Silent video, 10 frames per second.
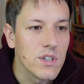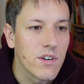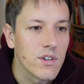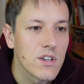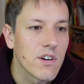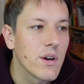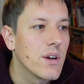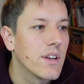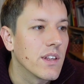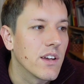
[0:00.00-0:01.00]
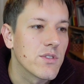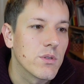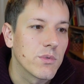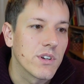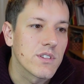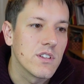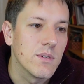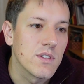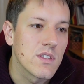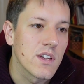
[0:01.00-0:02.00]
0, 0, and the last one we're asked to
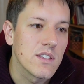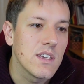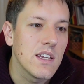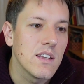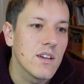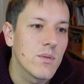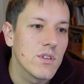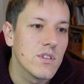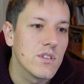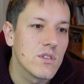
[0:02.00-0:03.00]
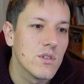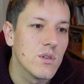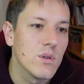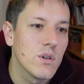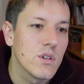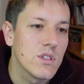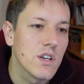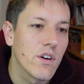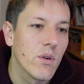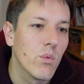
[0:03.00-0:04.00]
do is 13, which is 2,
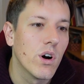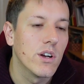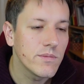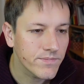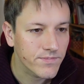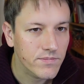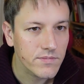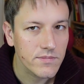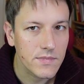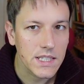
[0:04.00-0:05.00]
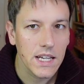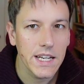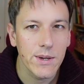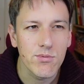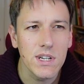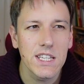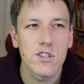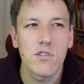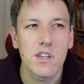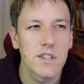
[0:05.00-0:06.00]
0, 1. And now it's really
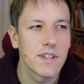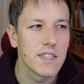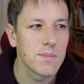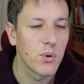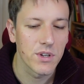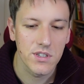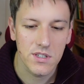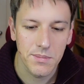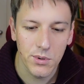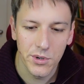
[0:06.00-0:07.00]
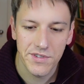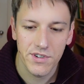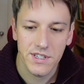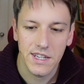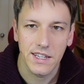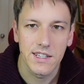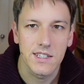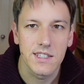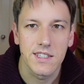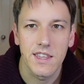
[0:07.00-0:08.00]
instructive at this point just to pause for a second
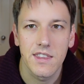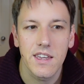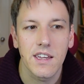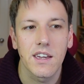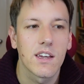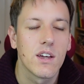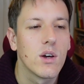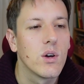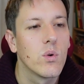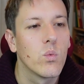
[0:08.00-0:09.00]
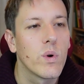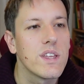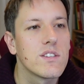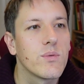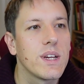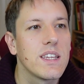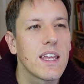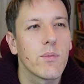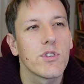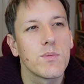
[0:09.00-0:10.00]
and to think, what do
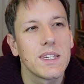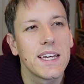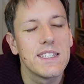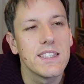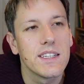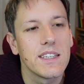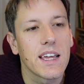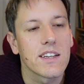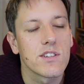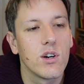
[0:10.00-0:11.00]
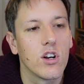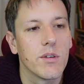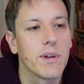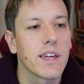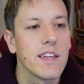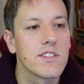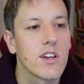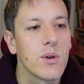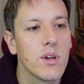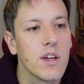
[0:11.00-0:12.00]
we get in the next column? Okay,
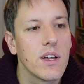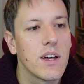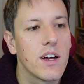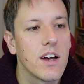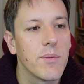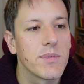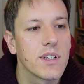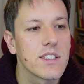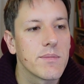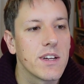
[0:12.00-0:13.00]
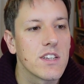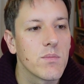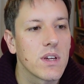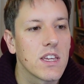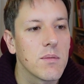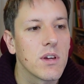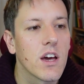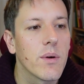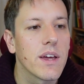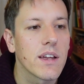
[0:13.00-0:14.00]
so let's imagine we keep
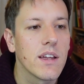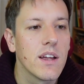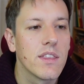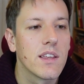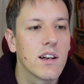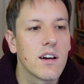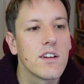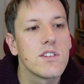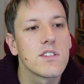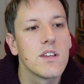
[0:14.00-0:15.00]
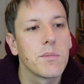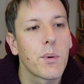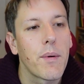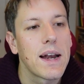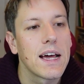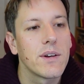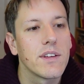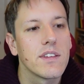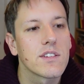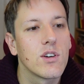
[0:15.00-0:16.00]
going. The largest number allowed
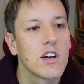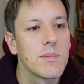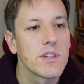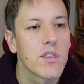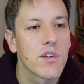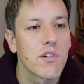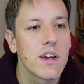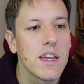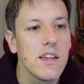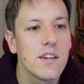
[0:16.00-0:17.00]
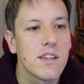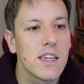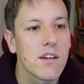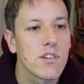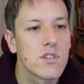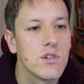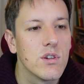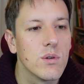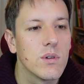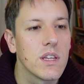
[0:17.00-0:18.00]
in this column is a 3, here a
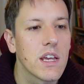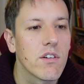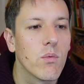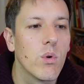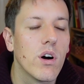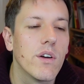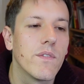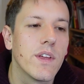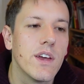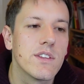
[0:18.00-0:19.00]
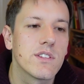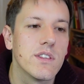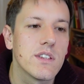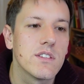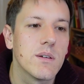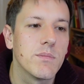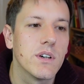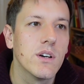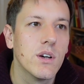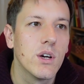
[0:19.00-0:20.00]
2, and here a 1. So this
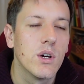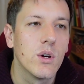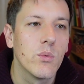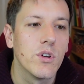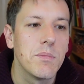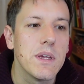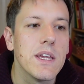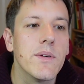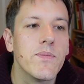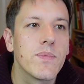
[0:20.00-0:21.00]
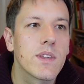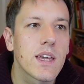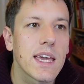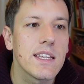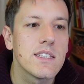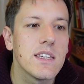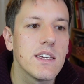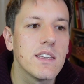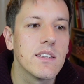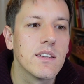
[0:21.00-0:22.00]
number would be
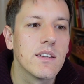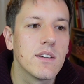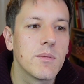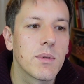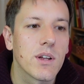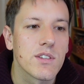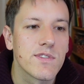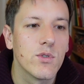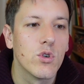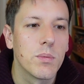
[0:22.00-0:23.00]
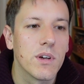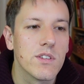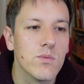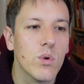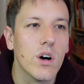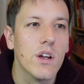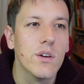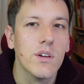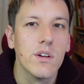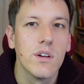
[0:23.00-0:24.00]
18 plus 4 plus 1,